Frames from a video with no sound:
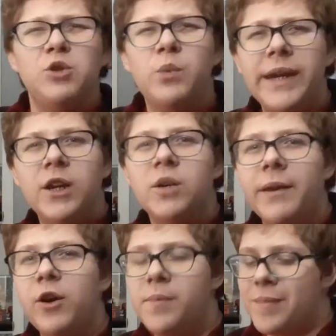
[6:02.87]
weird, but
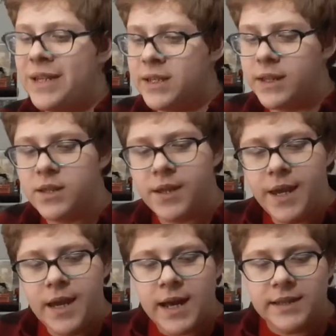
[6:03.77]
I hope it makes sense.
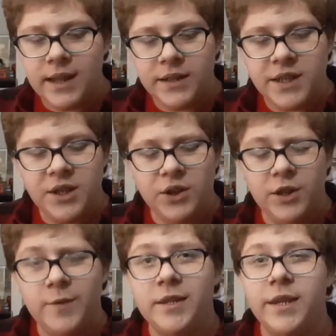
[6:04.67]
It's not necessarily
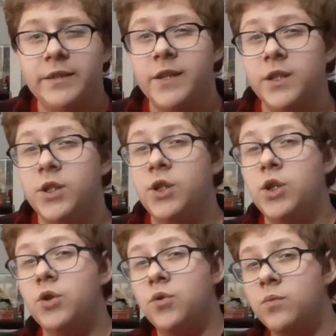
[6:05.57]
doing things because
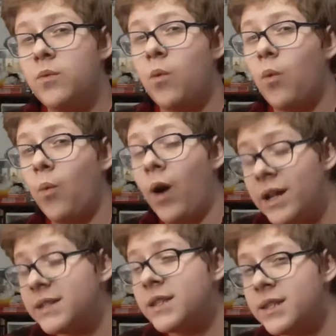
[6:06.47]
you
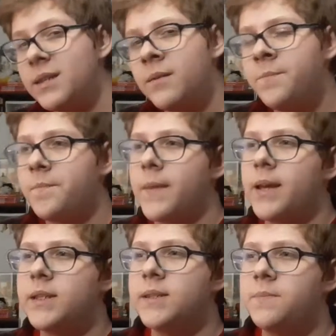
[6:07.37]
want to see them.
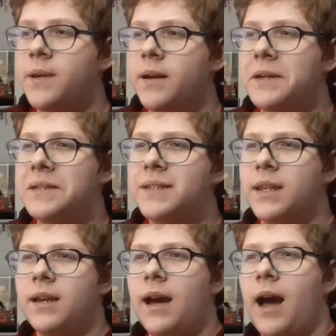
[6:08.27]
It's because
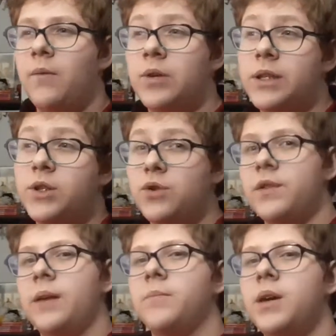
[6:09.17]
I want to do
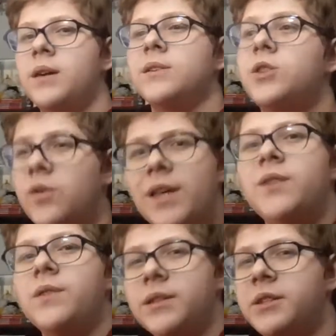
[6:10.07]
them so that
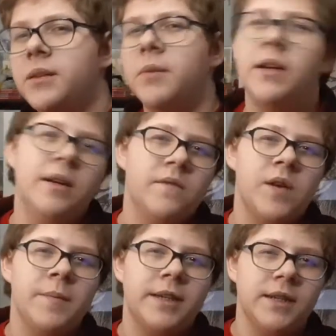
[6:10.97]
you can see them, if
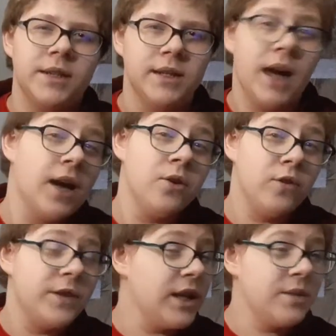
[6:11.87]
that makes any sense. I don't know
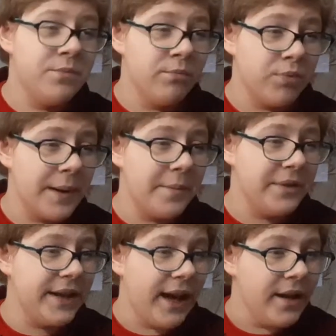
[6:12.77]
if it does.
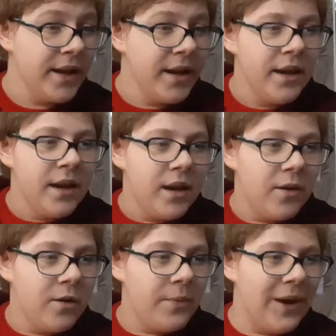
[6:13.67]
Probably not.
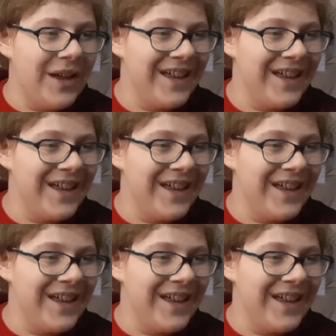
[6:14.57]
But